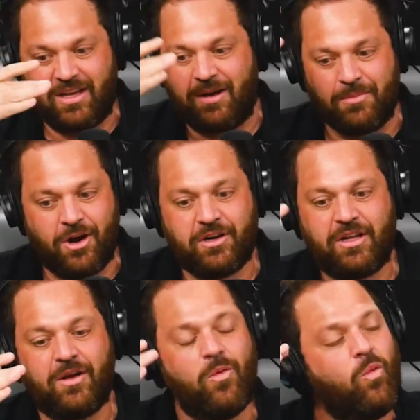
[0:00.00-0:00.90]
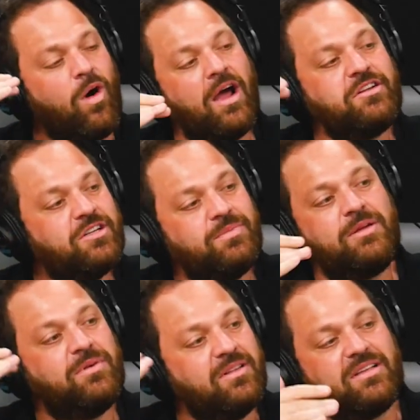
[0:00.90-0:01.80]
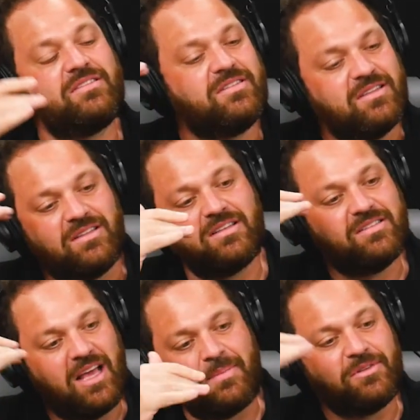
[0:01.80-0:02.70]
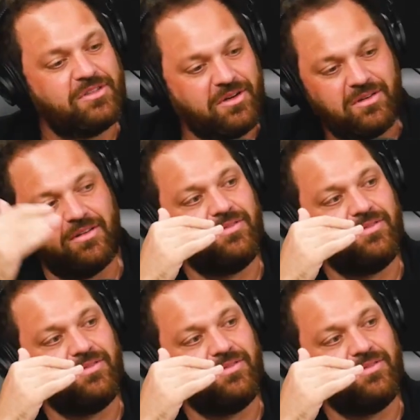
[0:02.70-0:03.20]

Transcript: and marketing. Why should people listen to this episode of